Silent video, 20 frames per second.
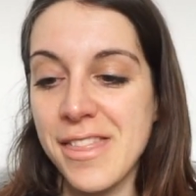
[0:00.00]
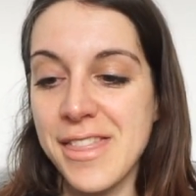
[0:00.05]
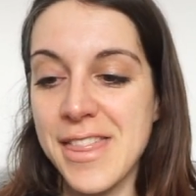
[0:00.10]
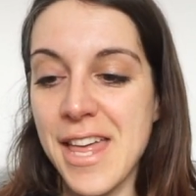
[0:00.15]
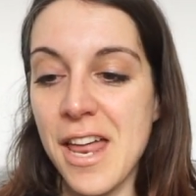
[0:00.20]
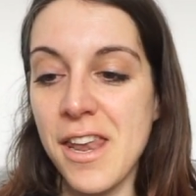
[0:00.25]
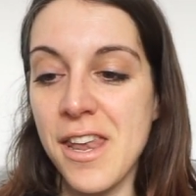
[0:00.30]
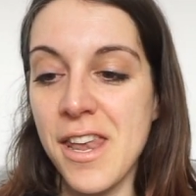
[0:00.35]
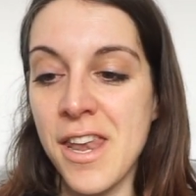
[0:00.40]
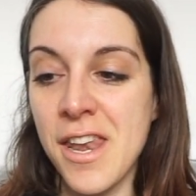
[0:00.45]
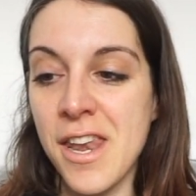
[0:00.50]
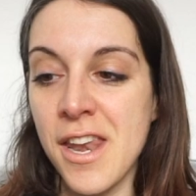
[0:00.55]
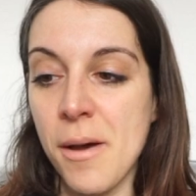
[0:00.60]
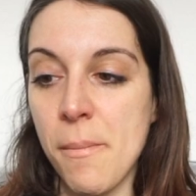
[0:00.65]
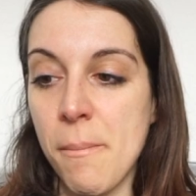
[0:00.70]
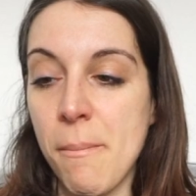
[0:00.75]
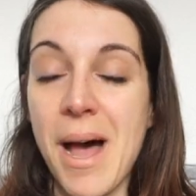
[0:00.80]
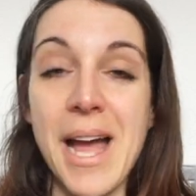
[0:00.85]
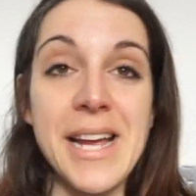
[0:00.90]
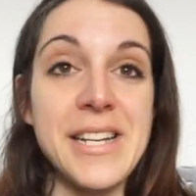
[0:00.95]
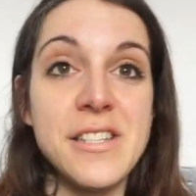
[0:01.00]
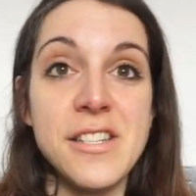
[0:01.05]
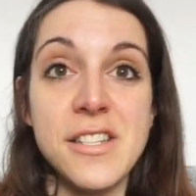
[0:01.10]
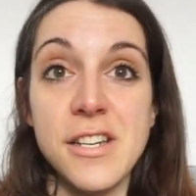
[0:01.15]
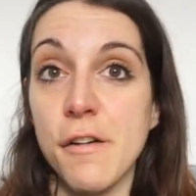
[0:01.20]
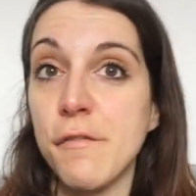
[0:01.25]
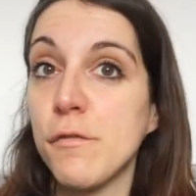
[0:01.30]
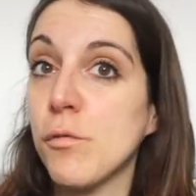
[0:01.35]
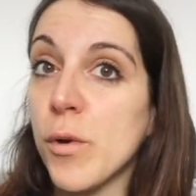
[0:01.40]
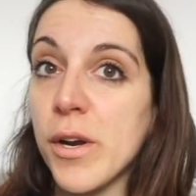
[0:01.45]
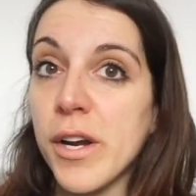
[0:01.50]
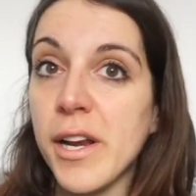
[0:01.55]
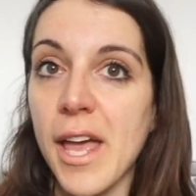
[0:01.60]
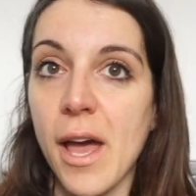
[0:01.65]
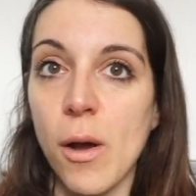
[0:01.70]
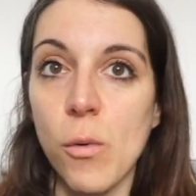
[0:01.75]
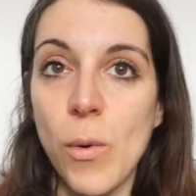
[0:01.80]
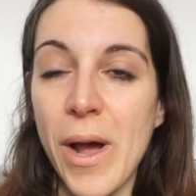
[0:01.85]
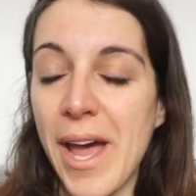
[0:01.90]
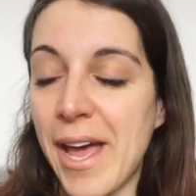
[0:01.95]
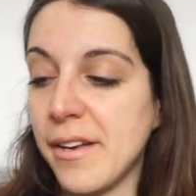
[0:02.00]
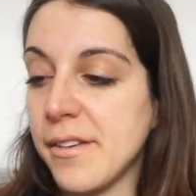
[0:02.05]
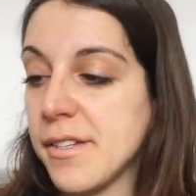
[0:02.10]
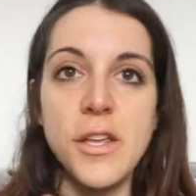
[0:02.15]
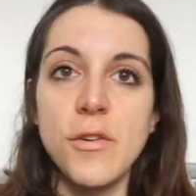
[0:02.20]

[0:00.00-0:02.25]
then my stuff wouldn't get wet.